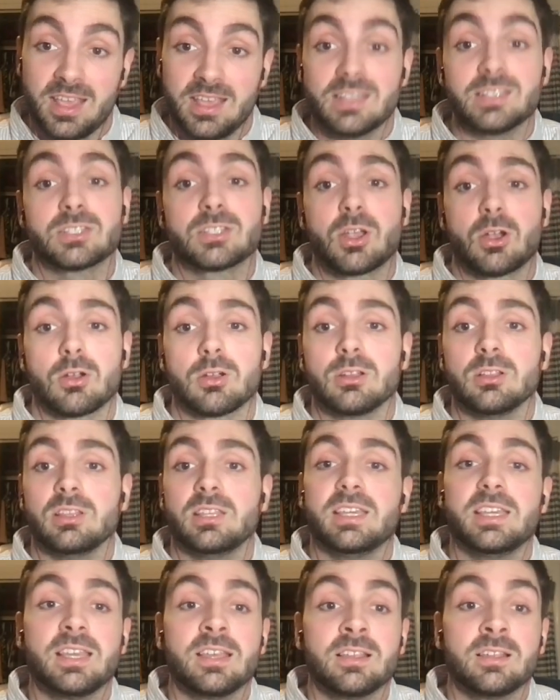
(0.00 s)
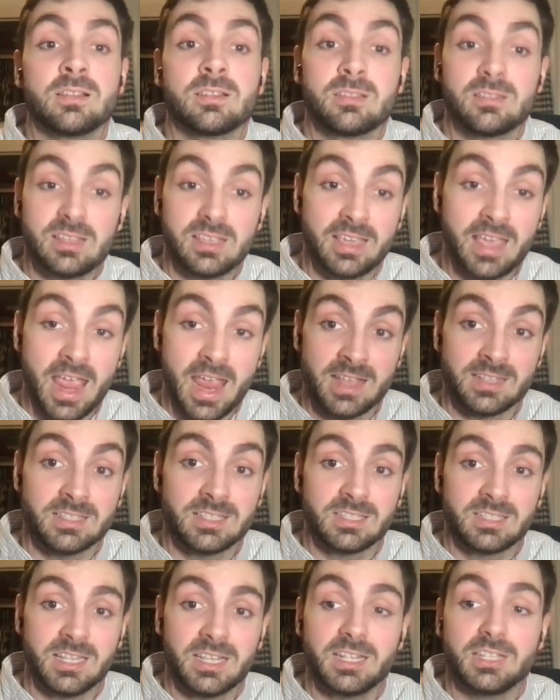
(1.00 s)
is currently the
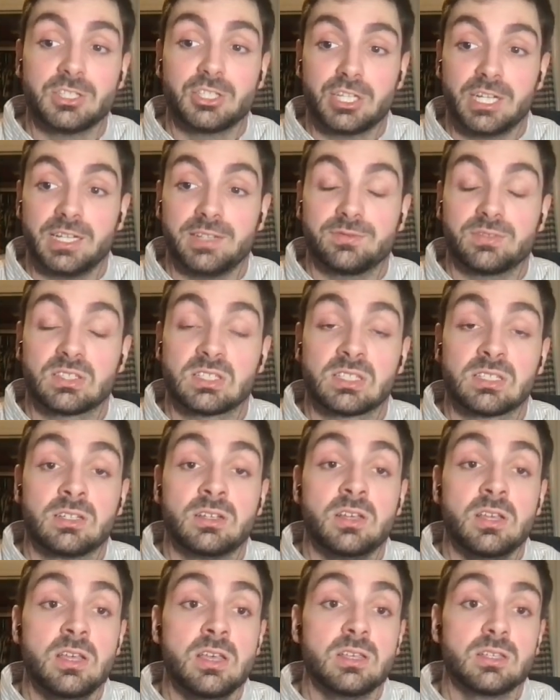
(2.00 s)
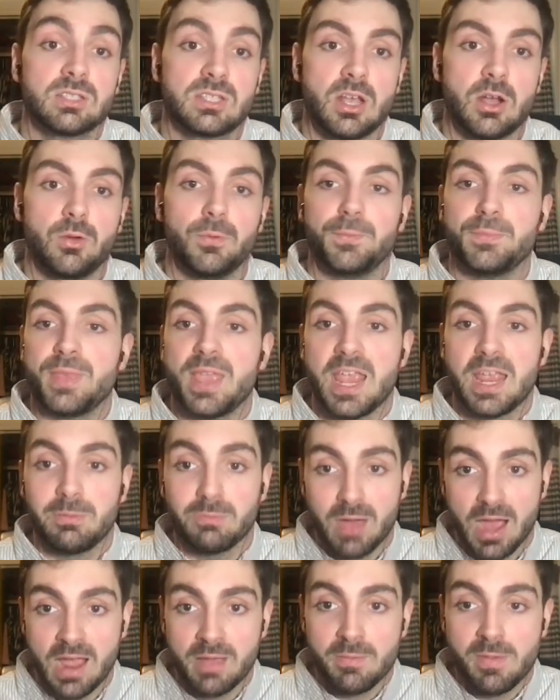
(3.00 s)
Kansas City Chiefs. So in
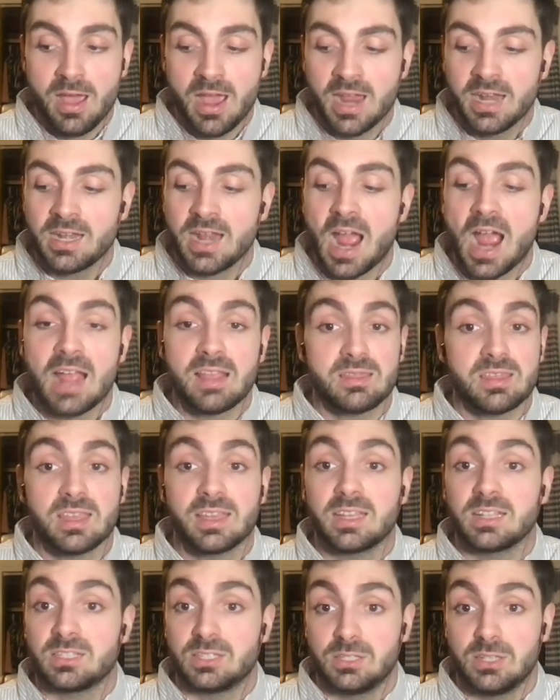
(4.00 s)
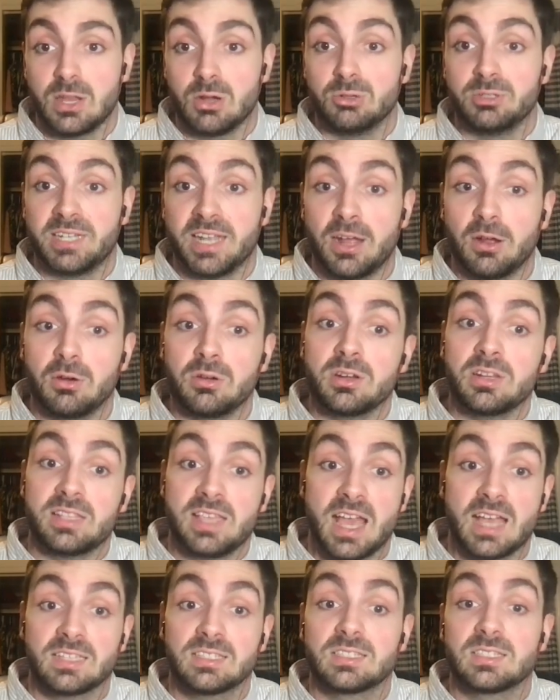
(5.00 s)
my mind, I think it's no doubt,
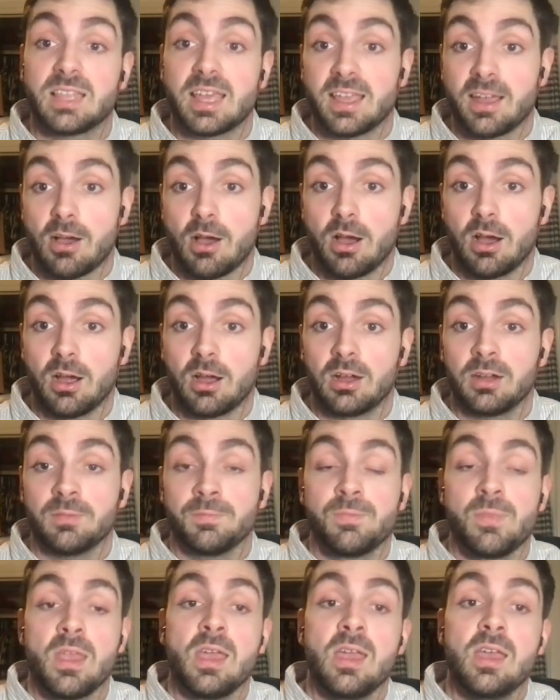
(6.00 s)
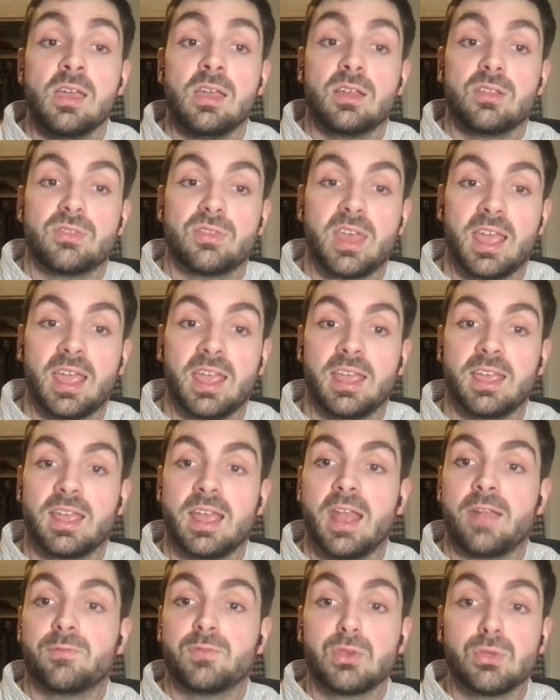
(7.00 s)
yes, they are. They,
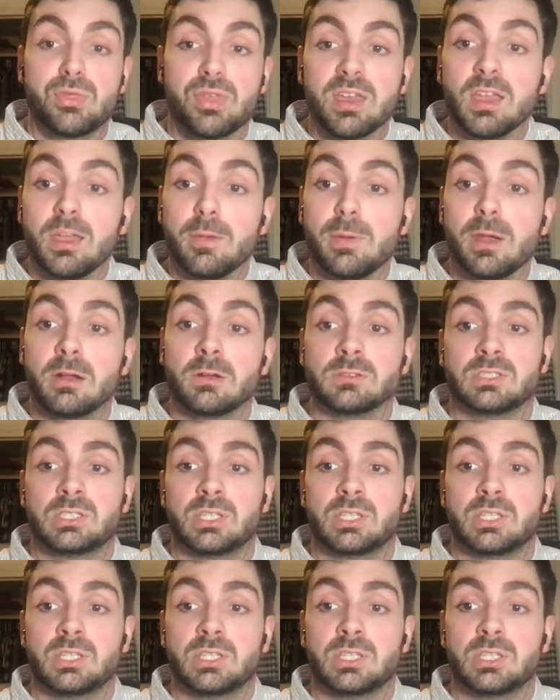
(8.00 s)
if you think about